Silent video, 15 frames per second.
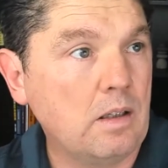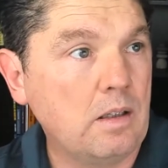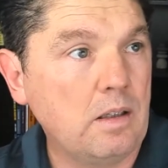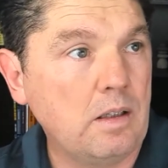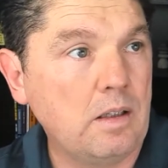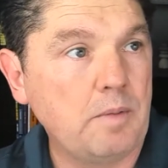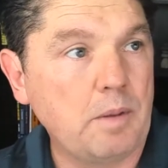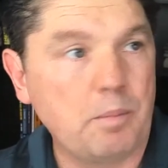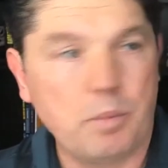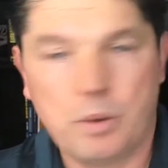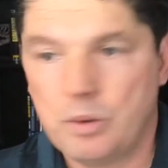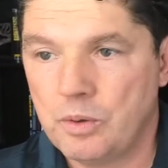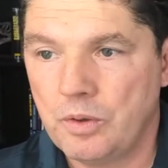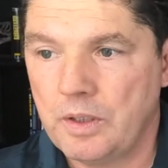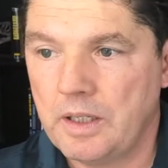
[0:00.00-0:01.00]
Let me
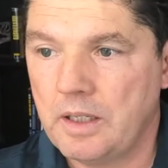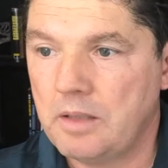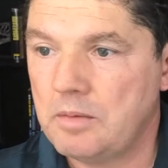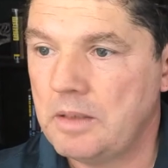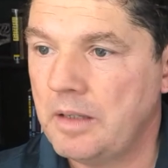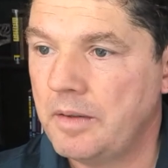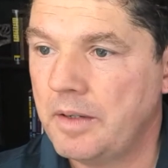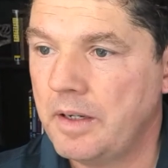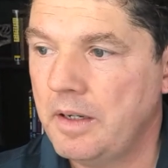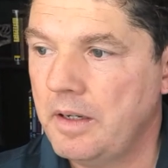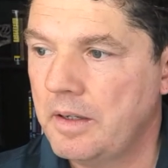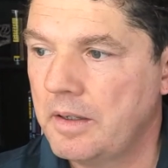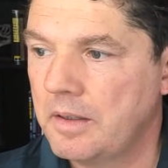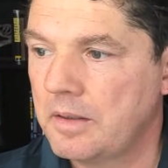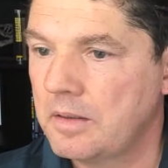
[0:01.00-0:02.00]
pull that around
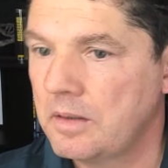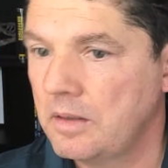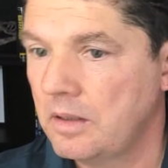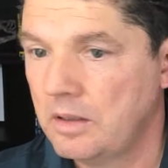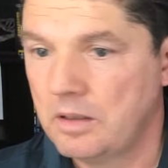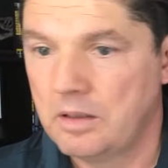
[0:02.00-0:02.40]
here